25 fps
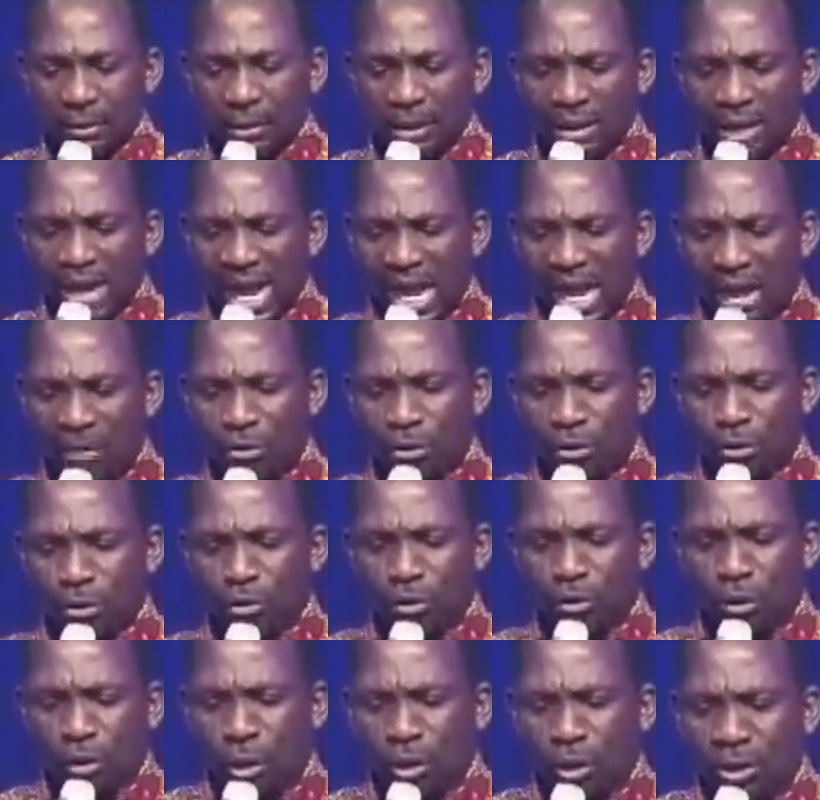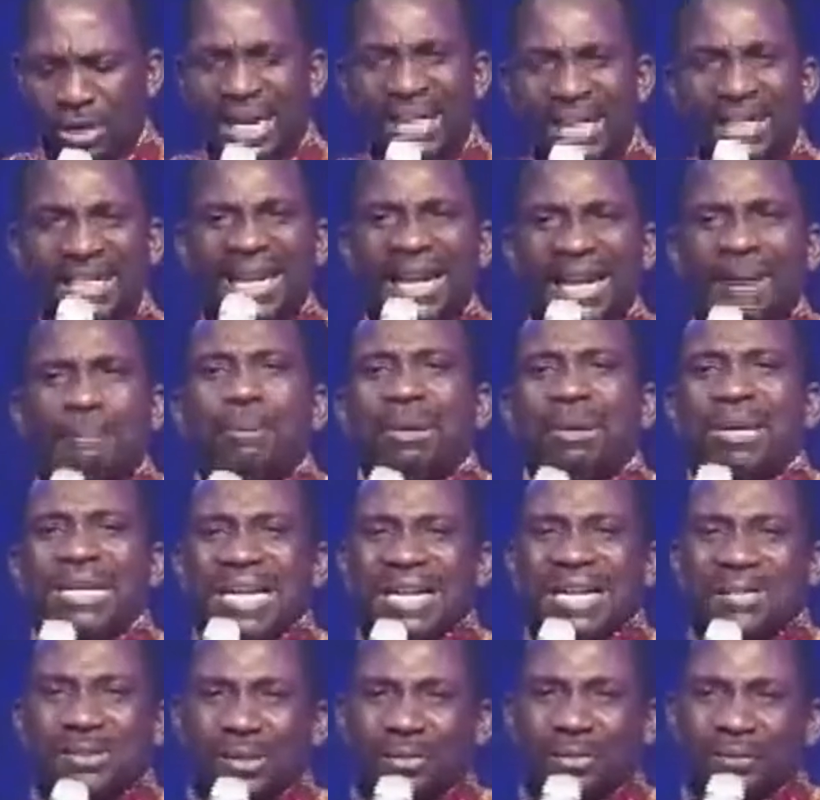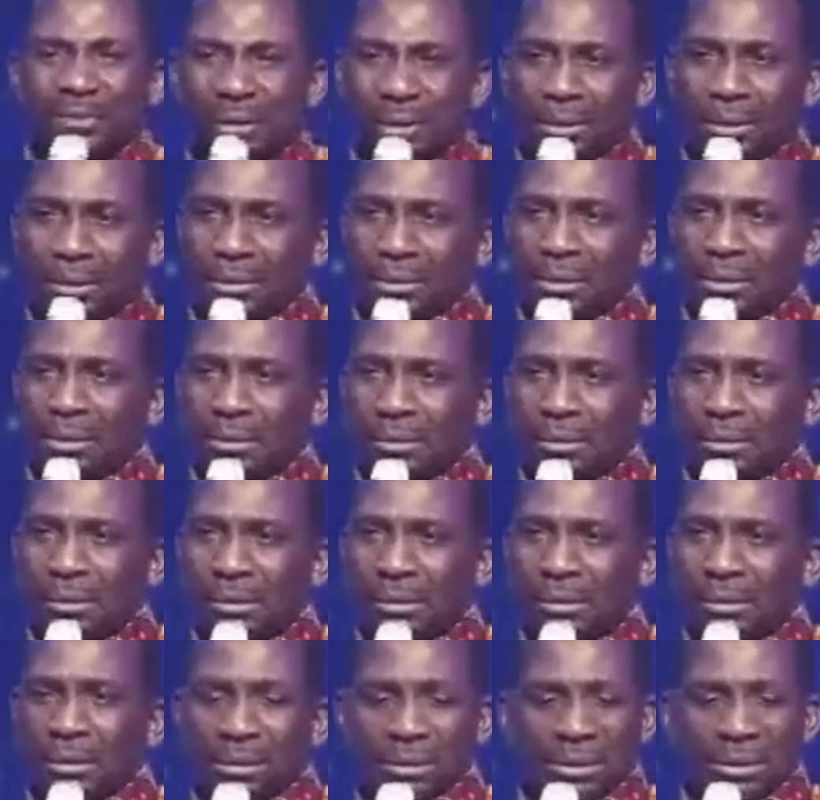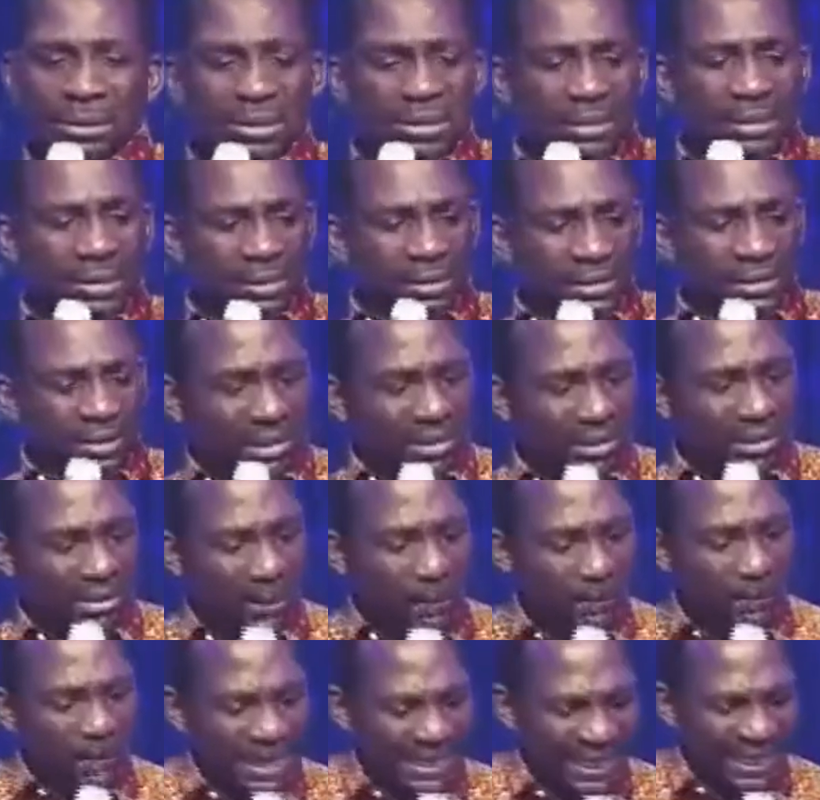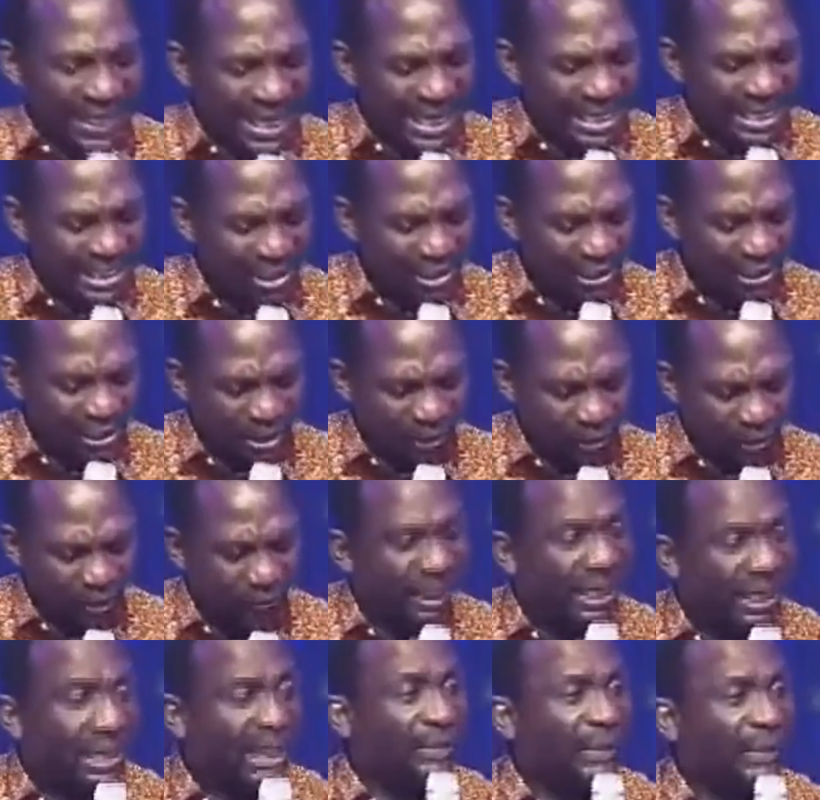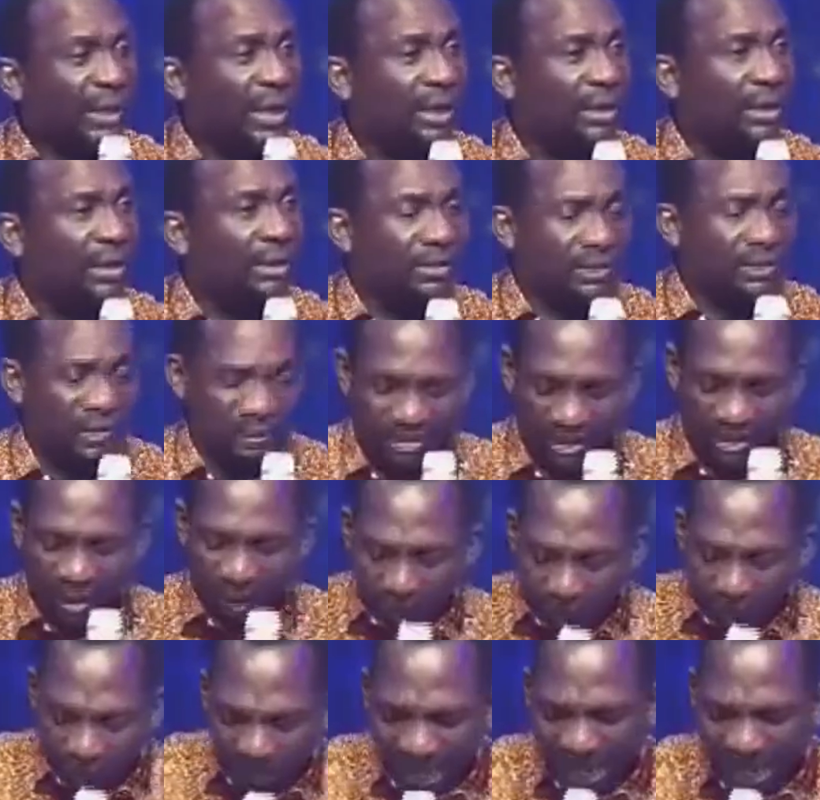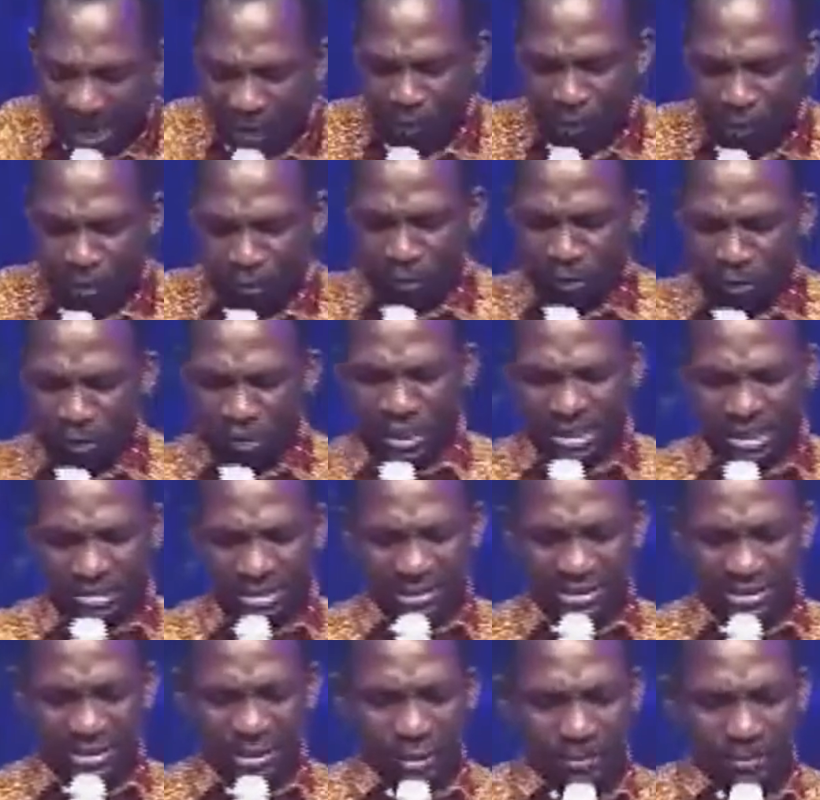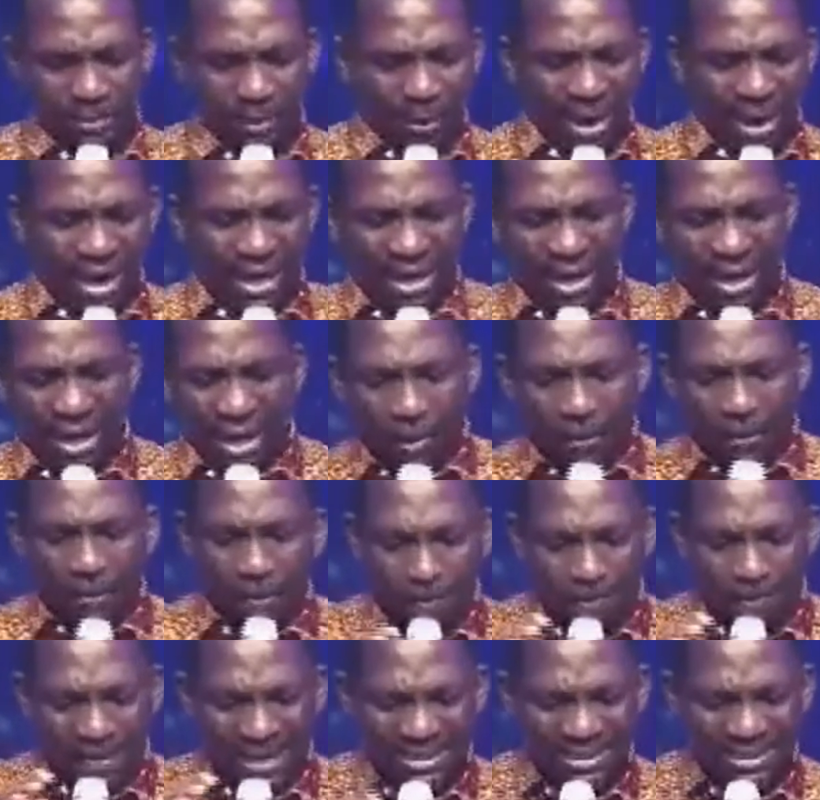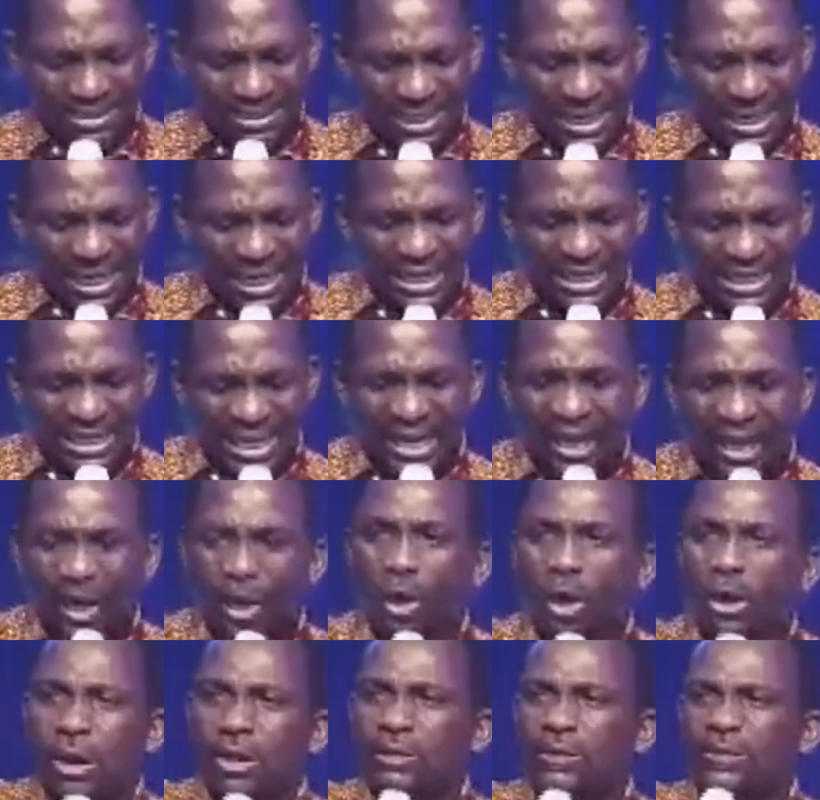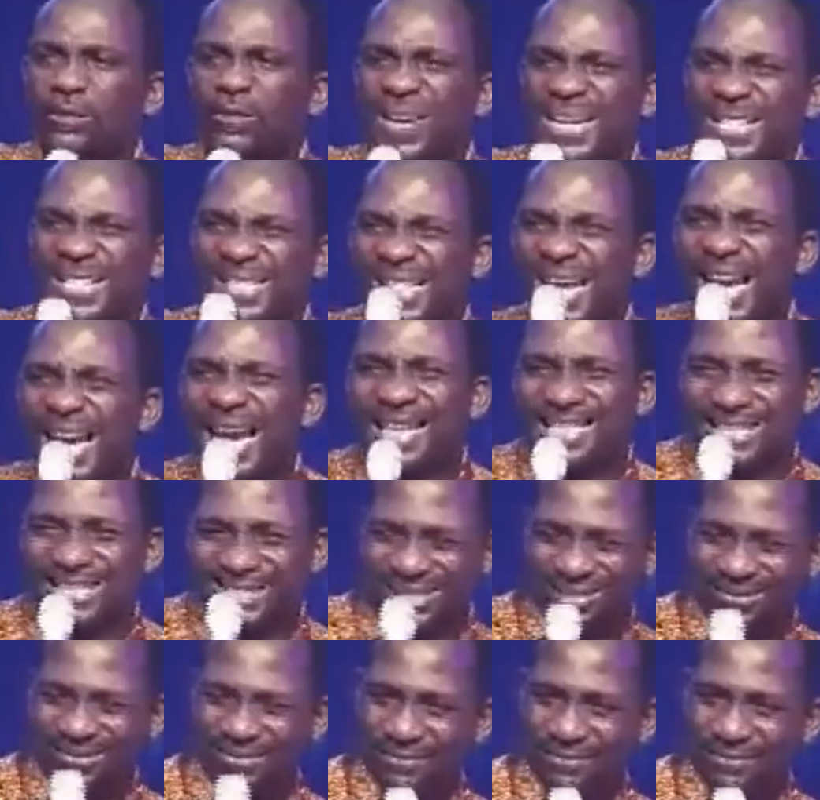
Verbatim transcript: How do you connect the abundance of God? The package is already there, but how do you connect it? Number one, maintain the God-first heart.